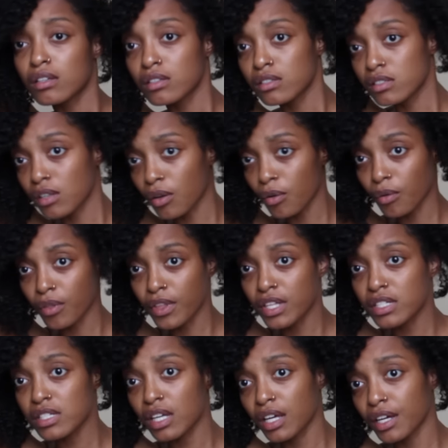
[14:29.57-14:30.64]
So
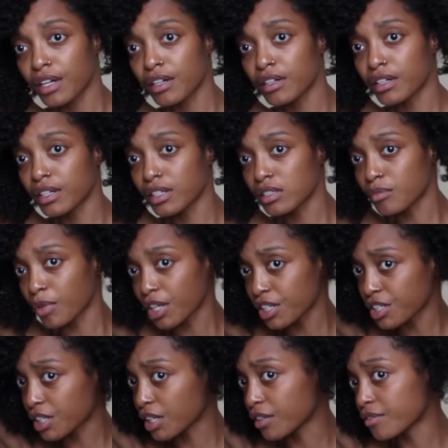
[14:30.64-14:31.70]
this here is my
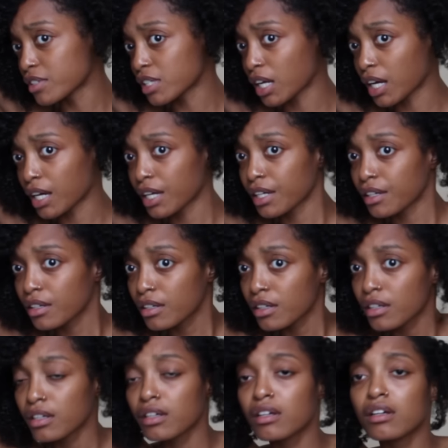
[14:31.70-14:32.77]
shave side.
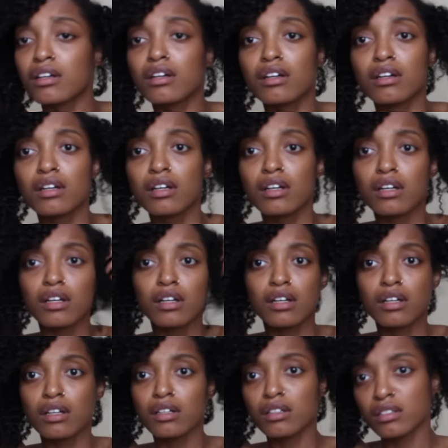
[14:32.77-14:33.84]

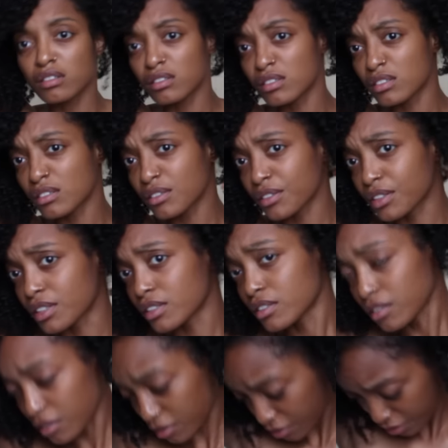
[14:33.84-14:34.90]
I don't know what this
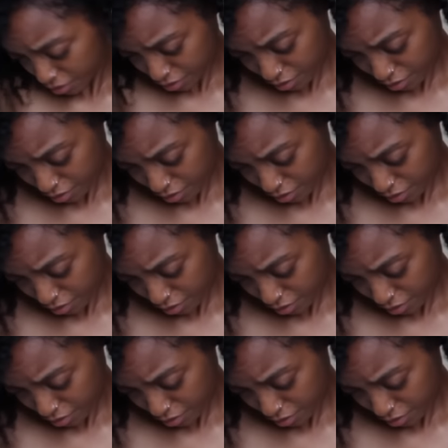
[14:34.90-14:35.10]
little